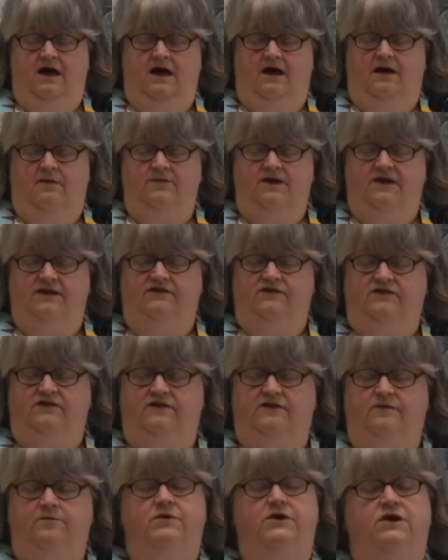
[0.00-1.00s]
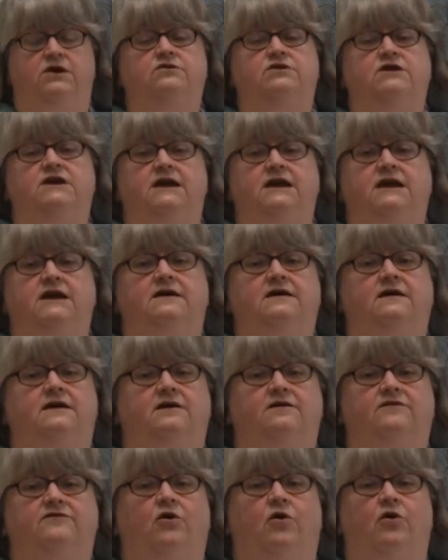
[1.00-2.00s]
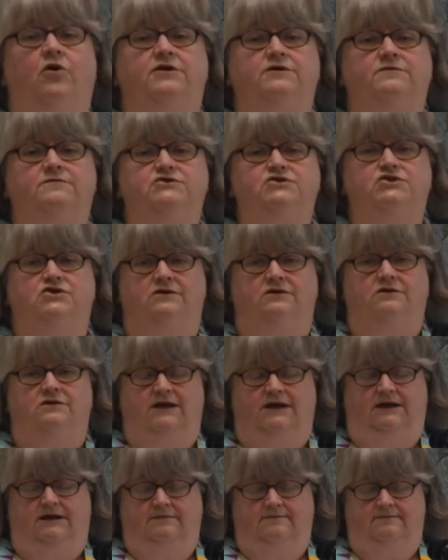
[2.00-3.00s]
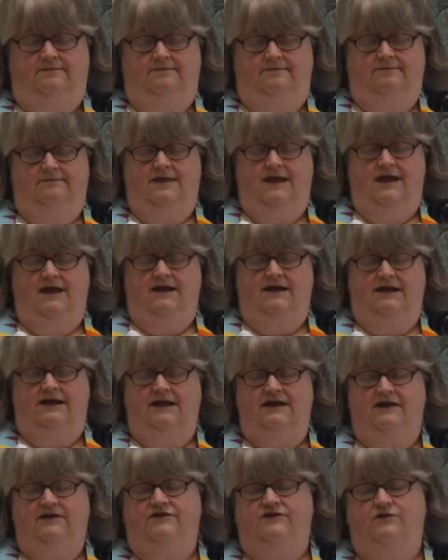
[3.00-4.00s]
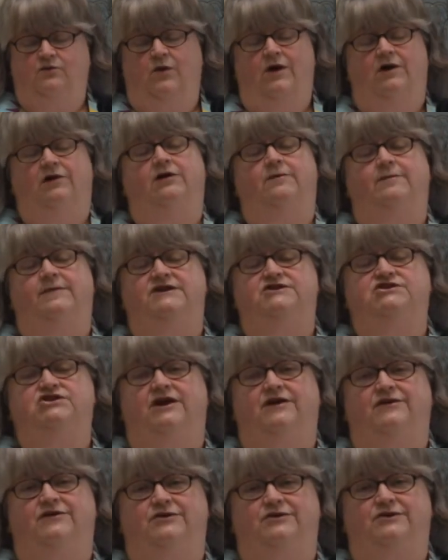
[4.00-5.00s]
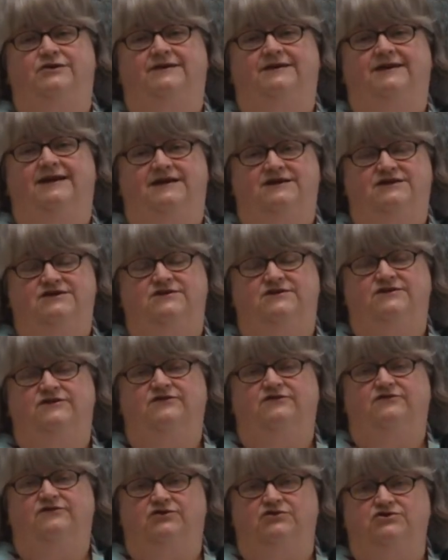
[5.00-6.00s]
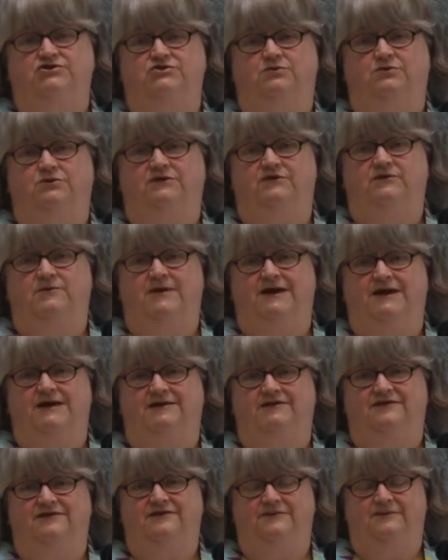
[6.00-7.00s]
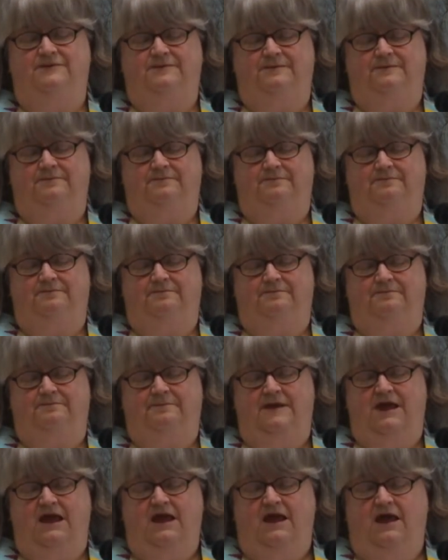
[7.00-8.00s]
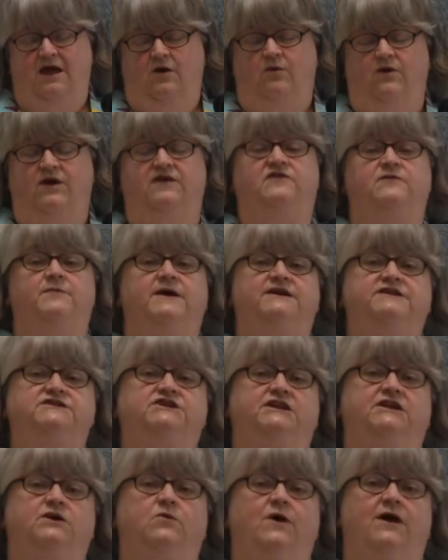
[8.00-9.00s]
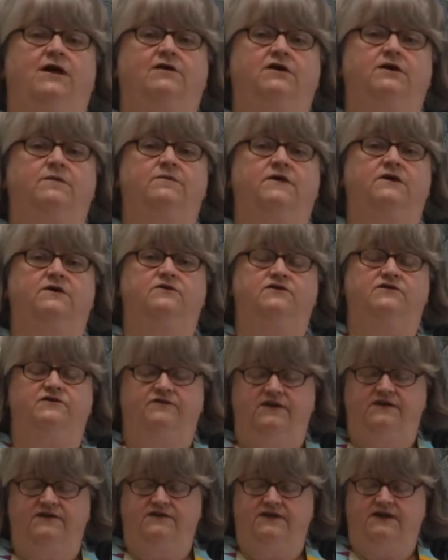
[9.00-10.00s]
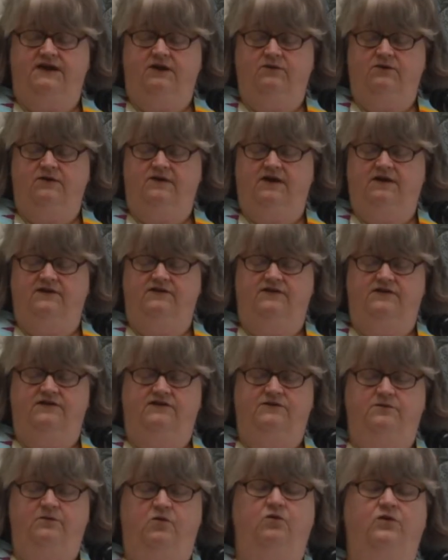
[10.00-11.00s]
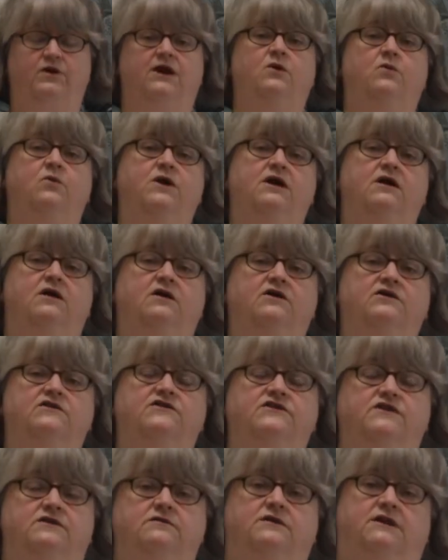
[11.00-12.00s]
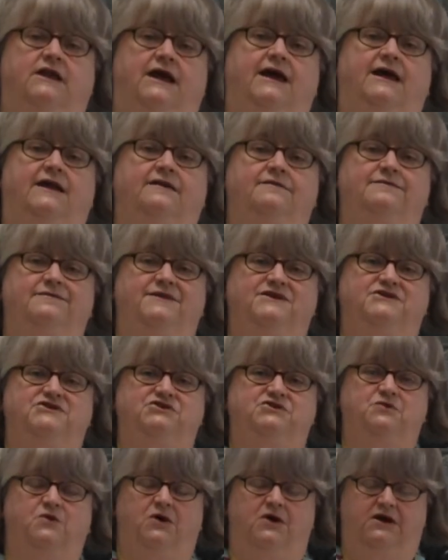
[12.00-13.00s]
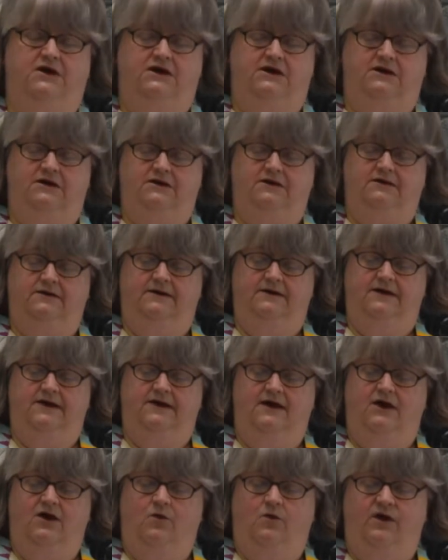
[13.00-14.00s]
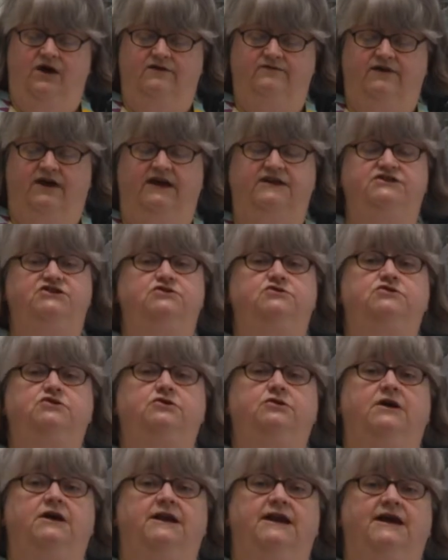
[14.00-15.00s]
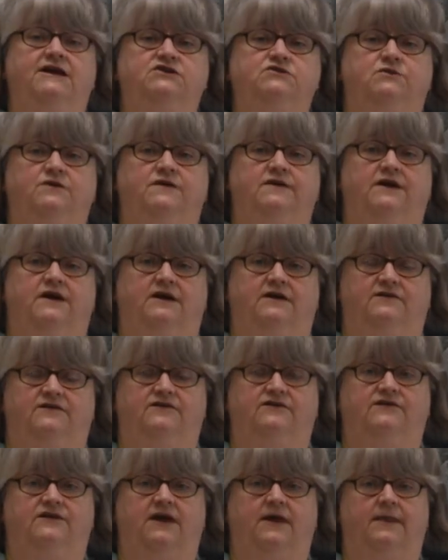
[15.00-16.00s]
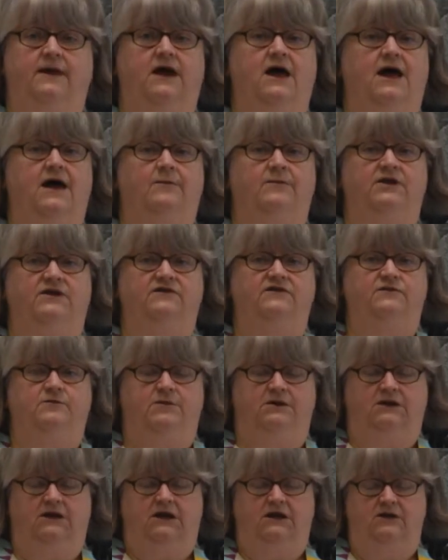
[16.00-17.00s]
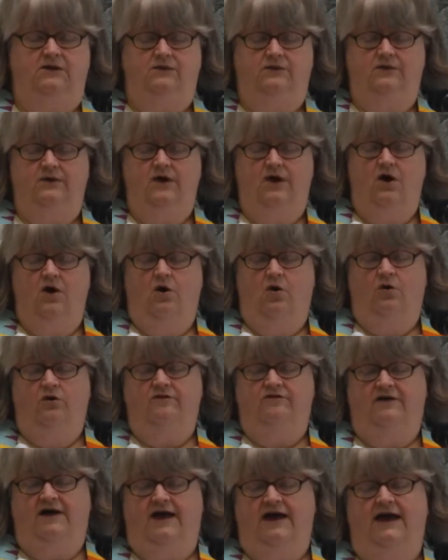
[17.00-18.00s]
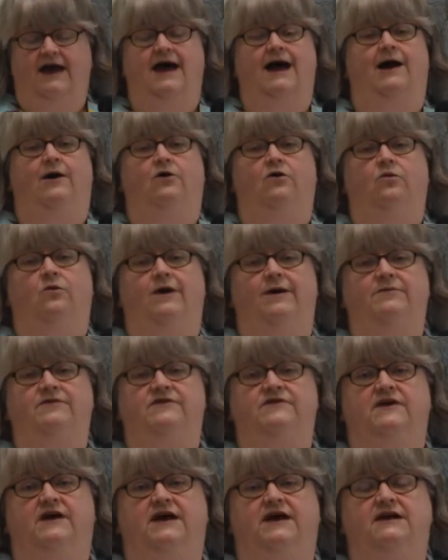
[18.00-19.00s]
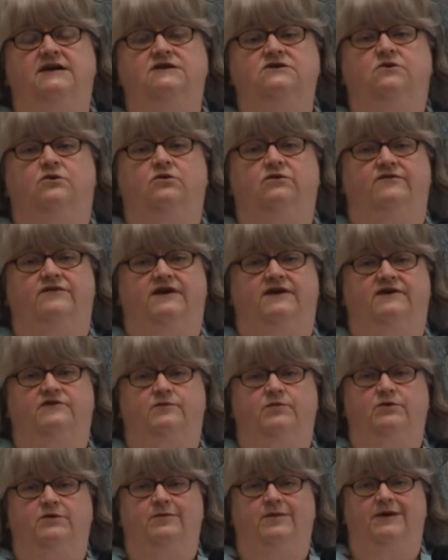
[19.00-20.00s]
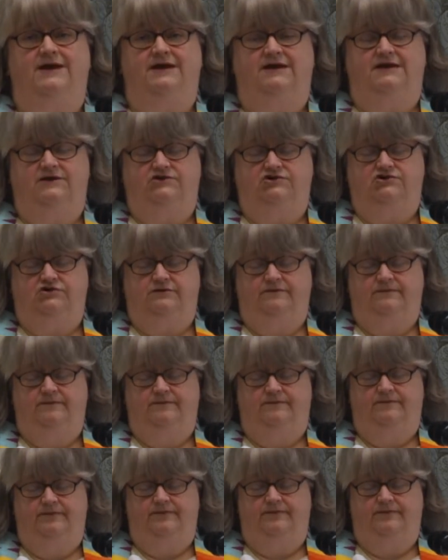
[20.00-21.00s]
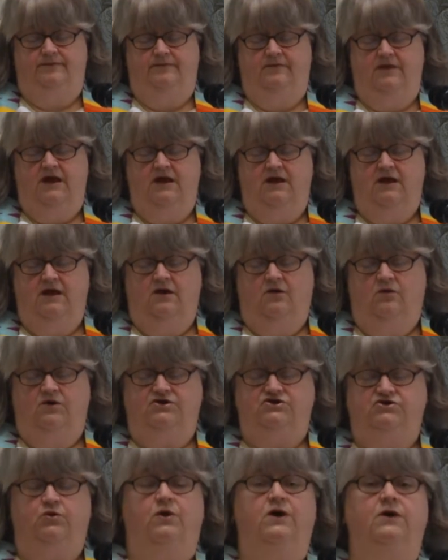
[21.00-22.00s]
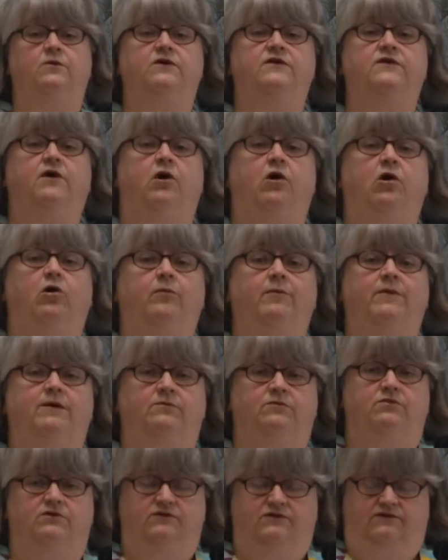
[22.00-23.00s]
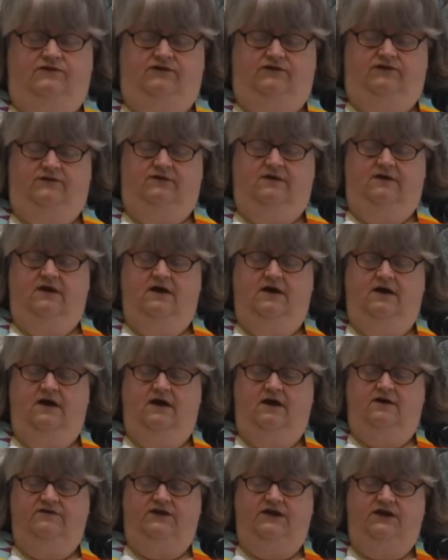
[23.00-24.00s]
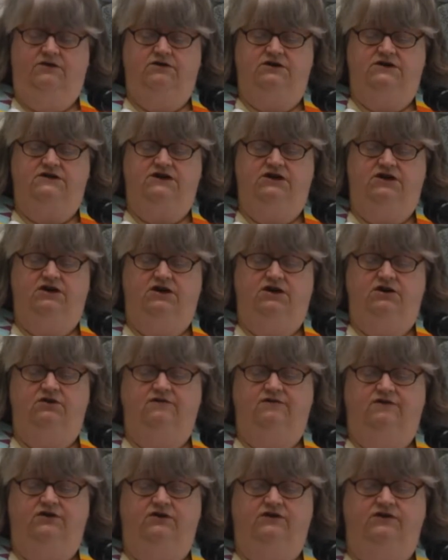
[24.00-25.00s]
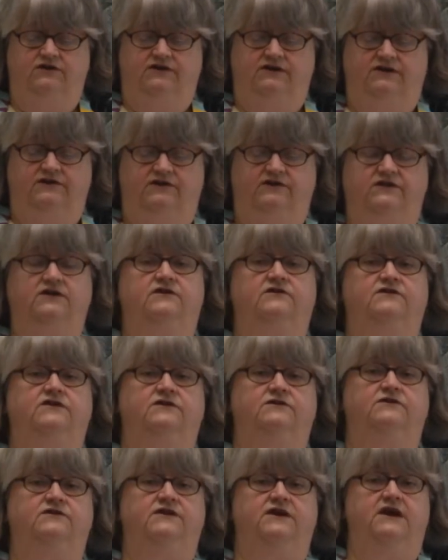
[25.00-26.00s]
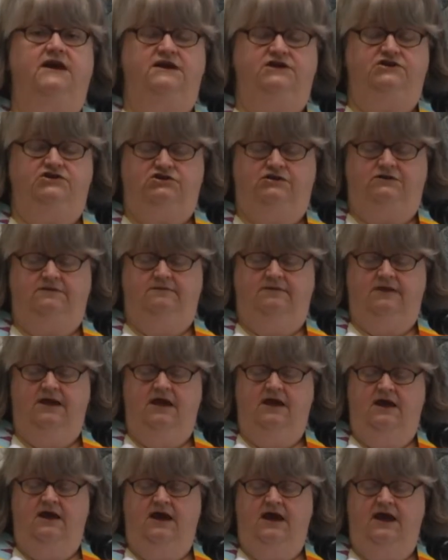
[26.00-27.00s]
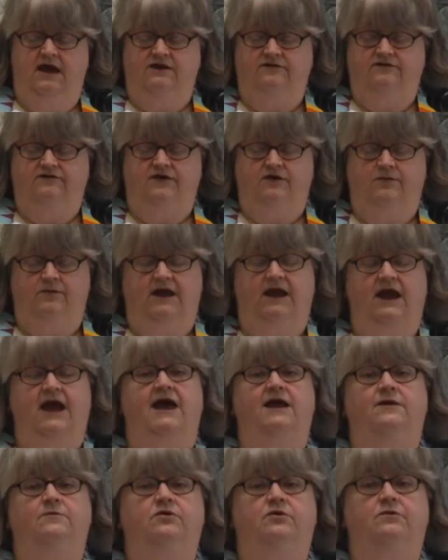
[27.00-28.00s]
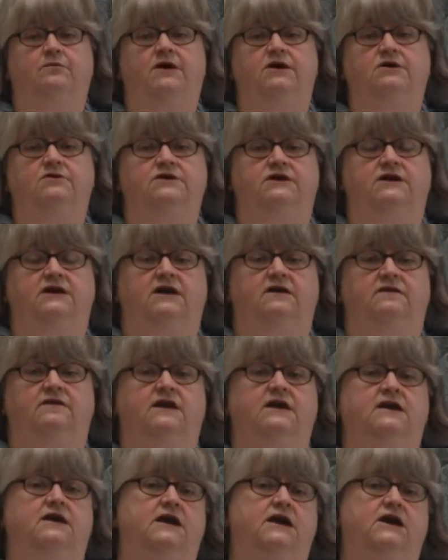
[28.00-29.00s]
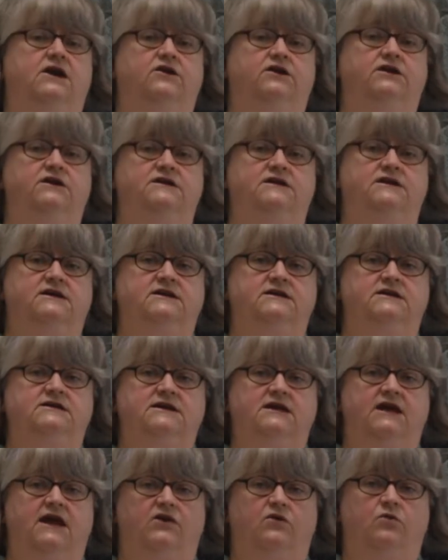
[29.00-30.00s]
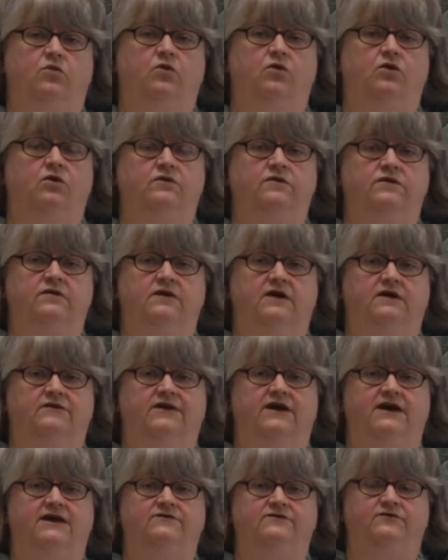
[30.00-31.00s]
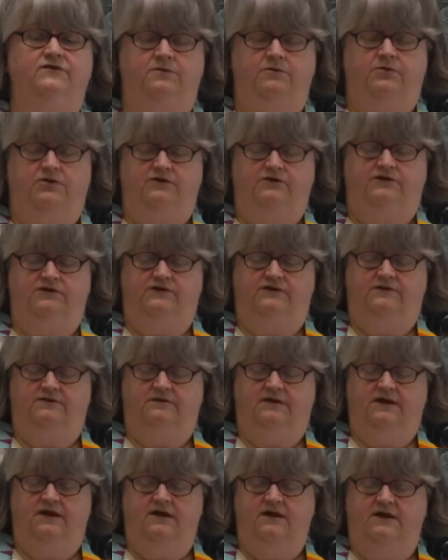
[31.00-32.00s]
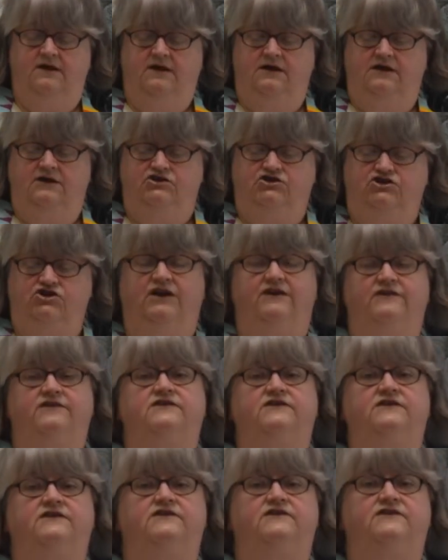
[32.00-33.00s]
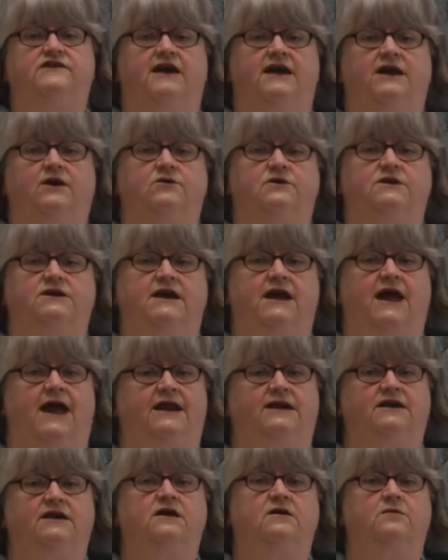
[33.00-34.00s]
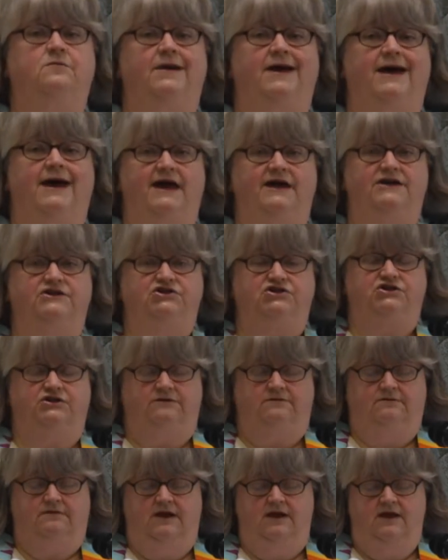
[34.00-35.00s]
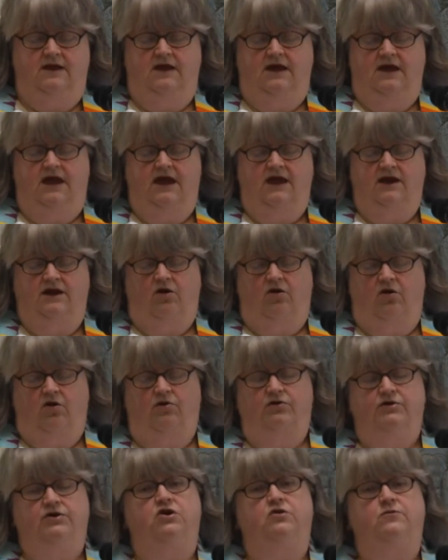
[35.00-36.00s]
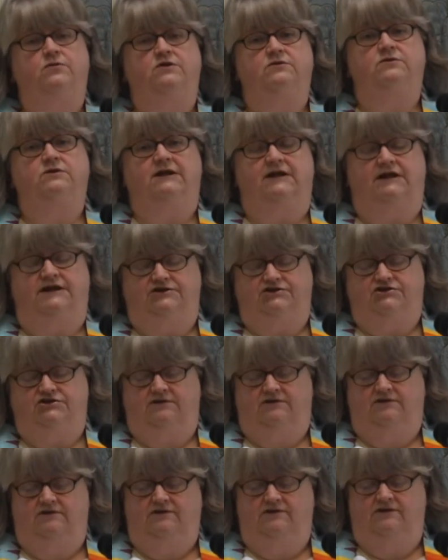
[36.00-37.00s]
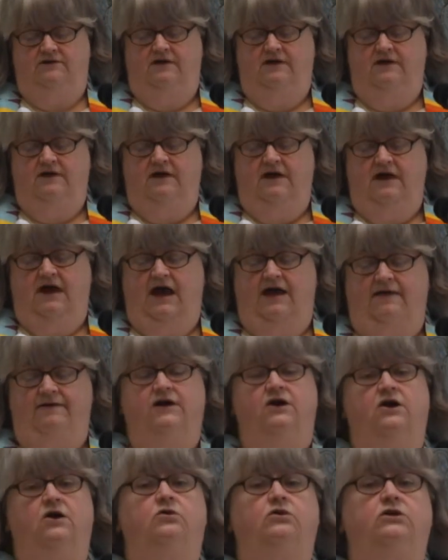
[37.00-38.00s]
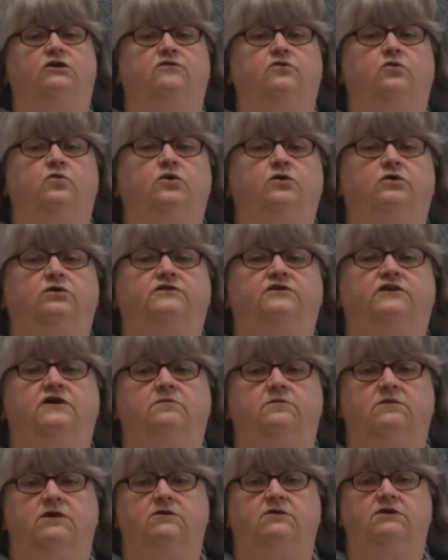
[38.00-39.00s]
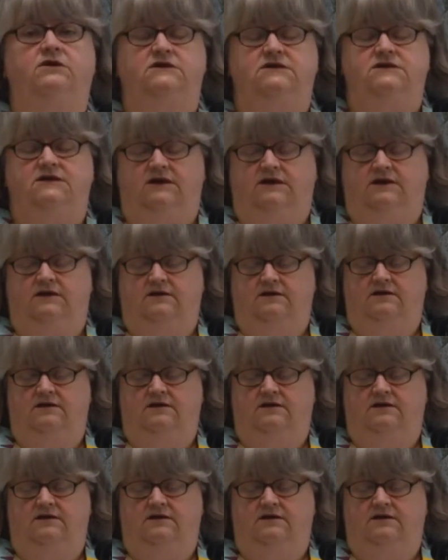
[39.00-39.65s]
Amidst the beauty of autumn turning, let us welcome each other into this virtual space. We especially welcome those visiting with us this morning. We are so glad that you are here. We invite you to connect with us in the comments below or via our website or Facebook page. We join with all members of the Unitarian Universalist Association in affirming and promoting the inherent dignity and worth of every person, justice, equity, and compassion in all human relations, and the goal of world community